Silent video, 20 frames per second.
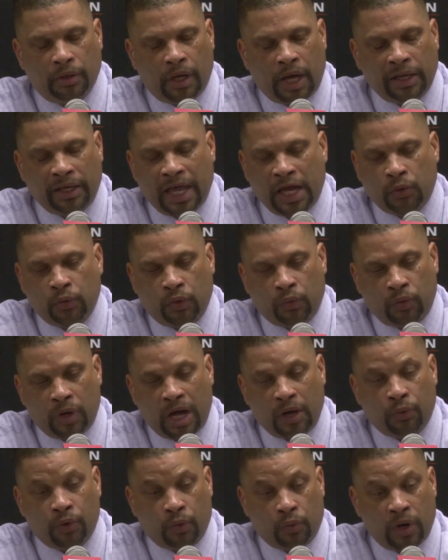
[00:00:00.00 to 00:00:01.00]
I like where
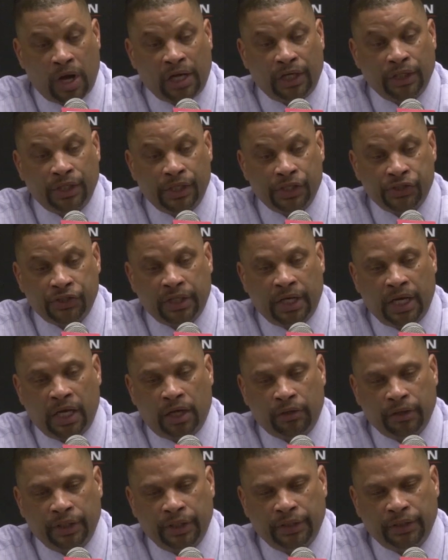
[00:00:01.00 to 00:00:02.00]
Wally is
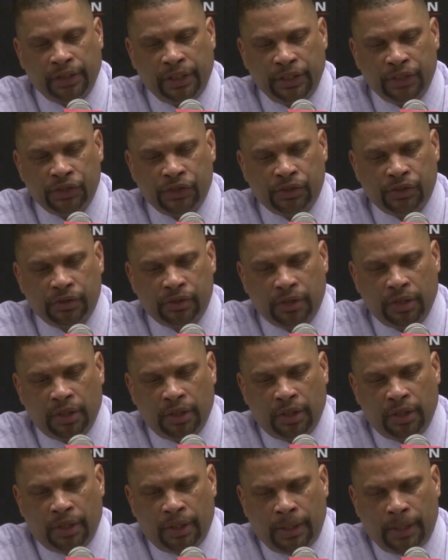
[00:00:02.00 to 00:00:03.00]
now. He's,
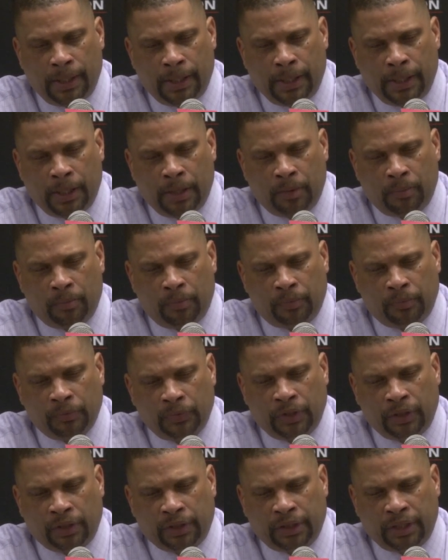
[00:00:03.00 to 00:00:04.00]

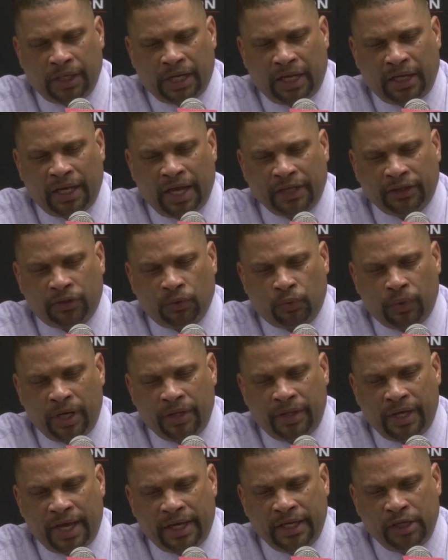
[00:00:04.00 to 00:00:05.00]
I like the way
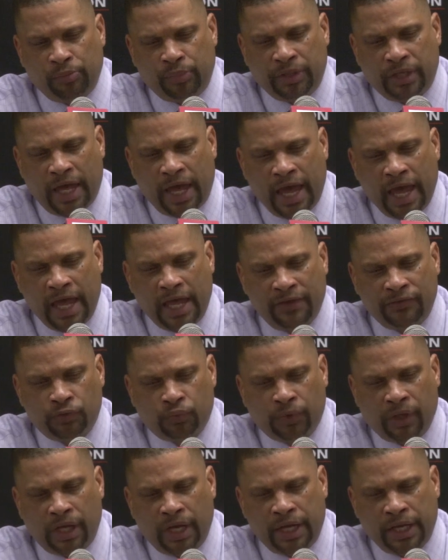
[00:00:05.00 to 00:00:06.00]
that he behaves
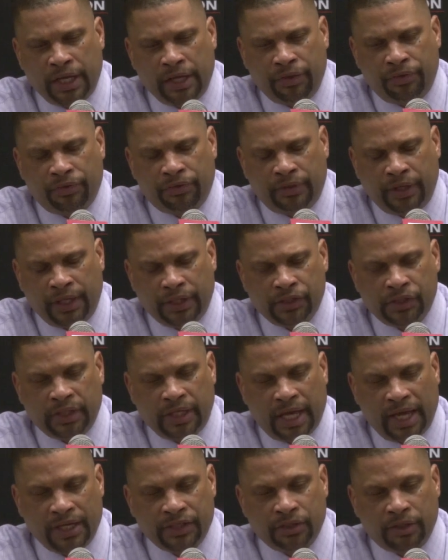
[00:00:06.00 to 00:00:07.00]
when he thinks
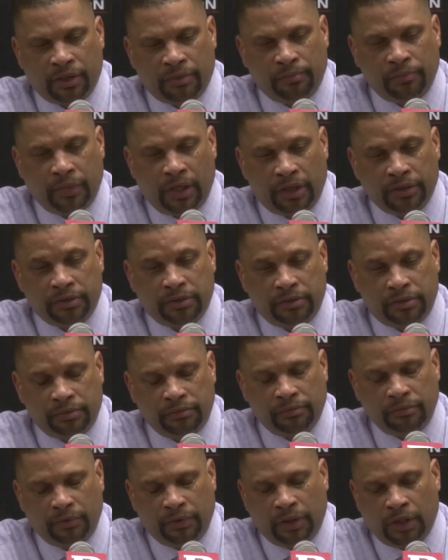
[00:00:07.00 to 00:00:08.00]
he has a
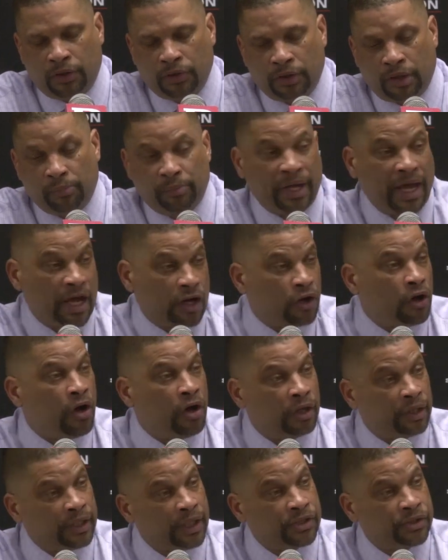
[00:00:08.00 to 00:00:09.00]
bad
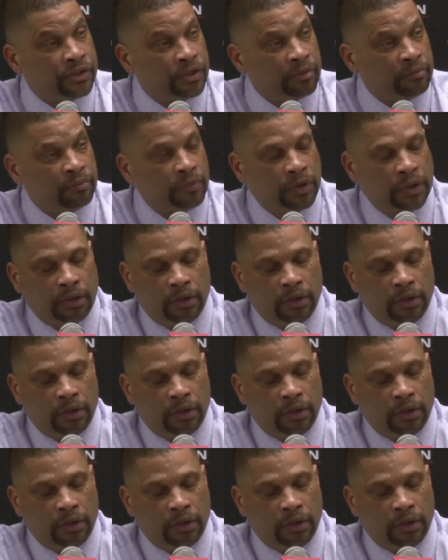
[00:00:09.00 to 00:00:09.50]
call against him.